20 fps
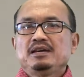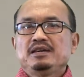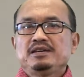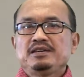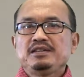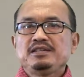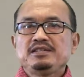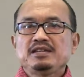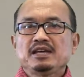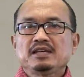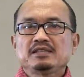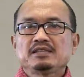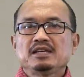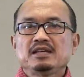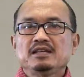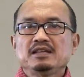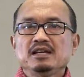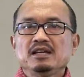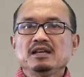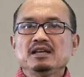reject the
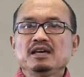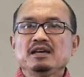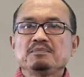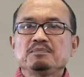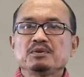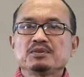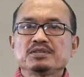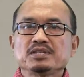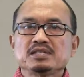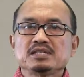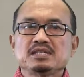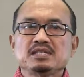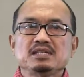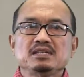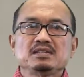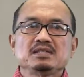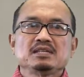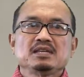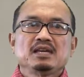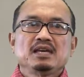null
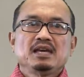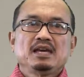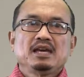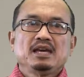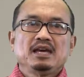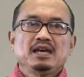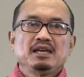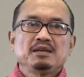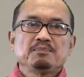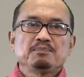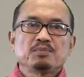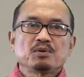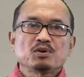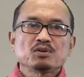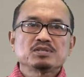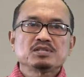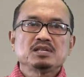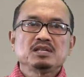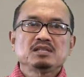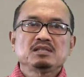hypothesis and
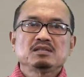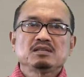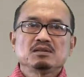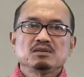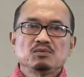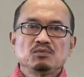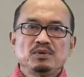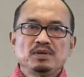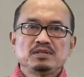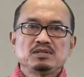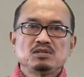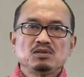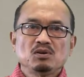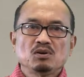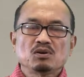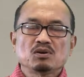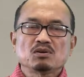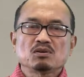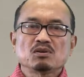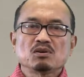proceed with
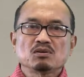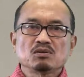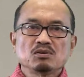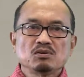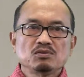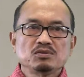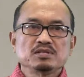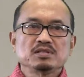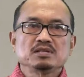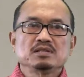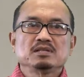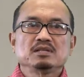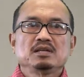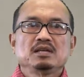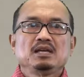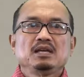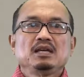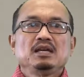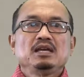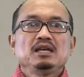your conclusion.
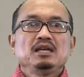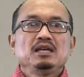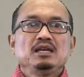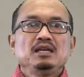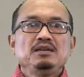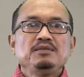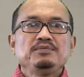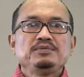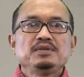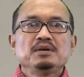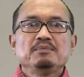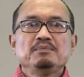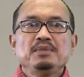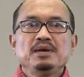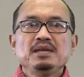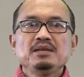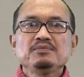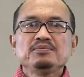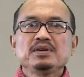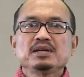If the
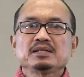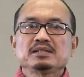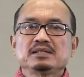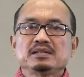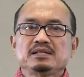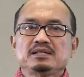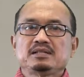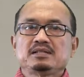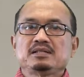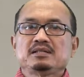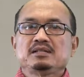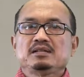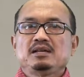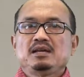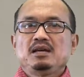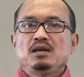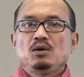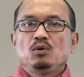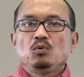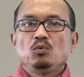main factor
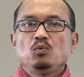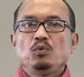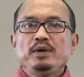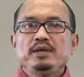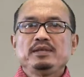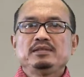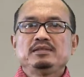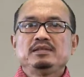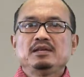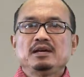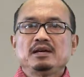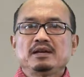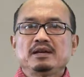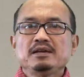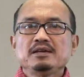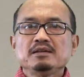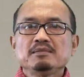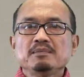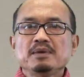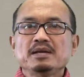with the
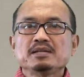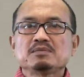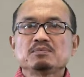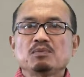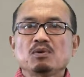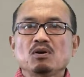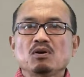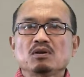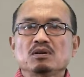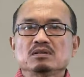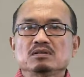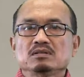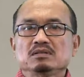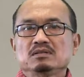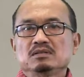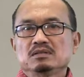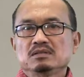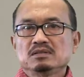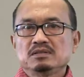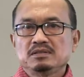randomized block
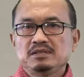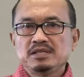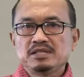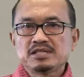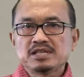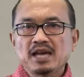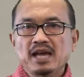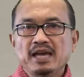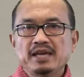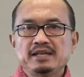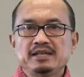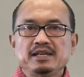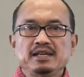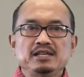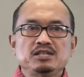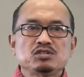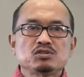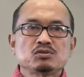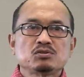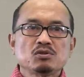design
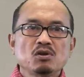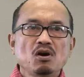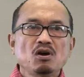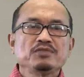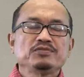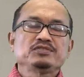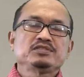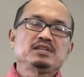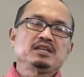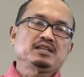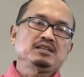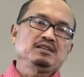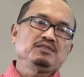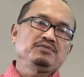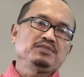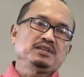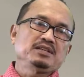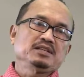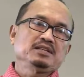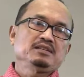is not
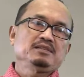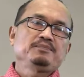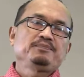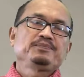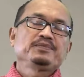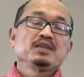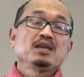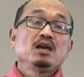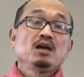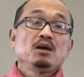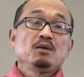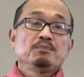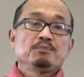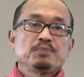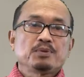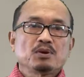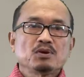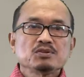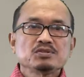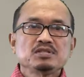significant,
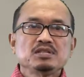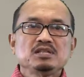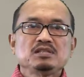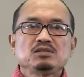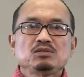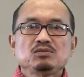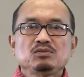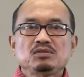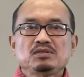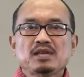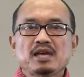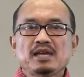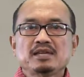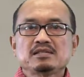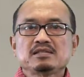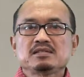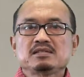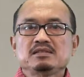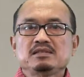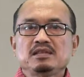proceed to
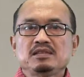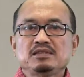test